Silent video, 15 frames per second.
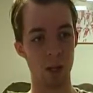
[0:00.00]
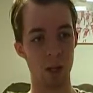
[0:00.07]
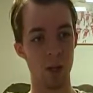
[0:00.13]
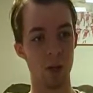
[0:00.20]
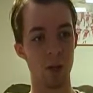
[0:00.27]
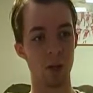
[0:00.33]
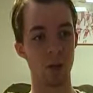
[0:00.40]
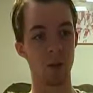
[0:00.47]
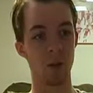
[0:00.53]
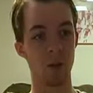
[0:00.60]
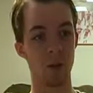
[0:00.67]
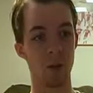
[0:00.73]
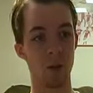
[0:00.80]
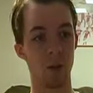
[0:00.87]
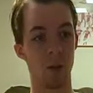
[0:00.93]
and the
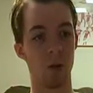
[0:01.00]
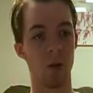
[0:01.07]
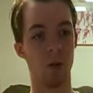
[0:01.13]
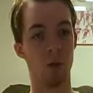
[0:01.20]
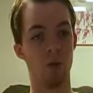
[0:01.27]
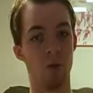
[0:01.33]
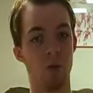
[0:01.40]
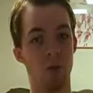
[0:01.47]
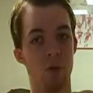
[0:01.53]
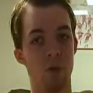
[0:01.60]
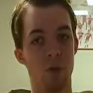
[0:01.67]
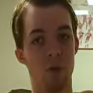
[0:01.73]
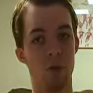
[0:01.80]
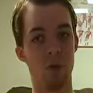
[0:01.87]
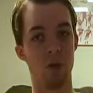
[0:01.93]
Doctor's like,
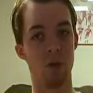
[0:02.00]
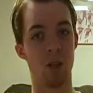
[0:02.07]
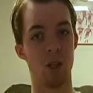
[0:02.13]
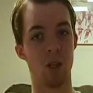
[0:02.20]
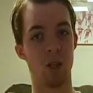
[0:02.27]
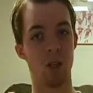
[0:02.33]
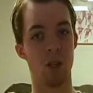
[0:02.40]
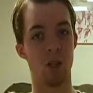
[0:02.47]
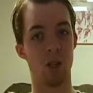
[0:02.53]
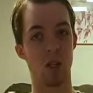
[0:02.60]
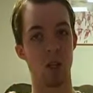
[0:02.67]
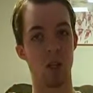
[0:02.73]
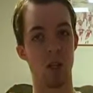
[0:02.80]
whoa, what is this?